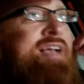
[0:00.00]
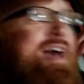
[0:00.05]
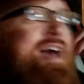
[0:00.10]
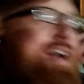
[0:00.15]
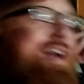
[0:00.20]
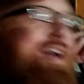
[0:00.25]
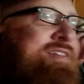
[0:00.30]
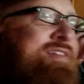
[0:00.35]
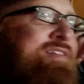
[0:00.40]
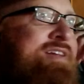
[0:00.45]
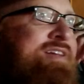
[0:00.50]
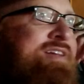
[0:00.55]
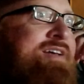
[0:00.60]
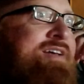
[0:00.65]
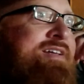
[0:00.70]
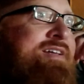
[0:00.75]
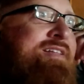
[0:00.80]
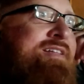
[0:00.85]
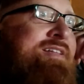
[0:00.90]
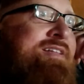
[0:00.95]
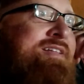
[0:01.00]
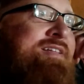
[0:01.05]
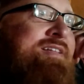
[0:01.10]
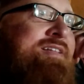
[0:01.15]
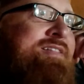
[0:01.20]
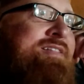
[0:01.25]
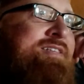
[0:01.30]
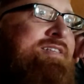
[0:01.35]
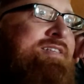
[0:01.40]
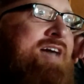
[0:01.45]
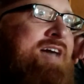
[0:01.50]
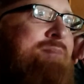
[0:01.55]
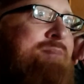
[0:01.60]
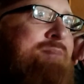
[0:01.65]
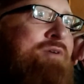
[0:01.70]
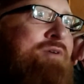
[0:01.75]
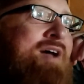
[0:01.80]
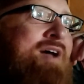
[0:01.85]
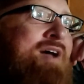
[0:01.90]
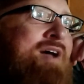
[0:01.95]
out the Tom
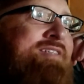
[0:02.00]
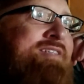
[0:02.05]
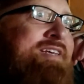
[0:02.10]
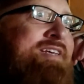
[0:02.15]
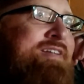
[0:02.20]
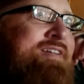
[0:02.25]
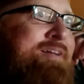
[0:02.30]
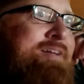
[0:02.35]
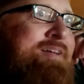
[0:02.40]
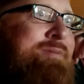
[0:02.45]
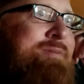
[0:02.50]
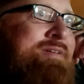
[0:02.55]
Grassi clip,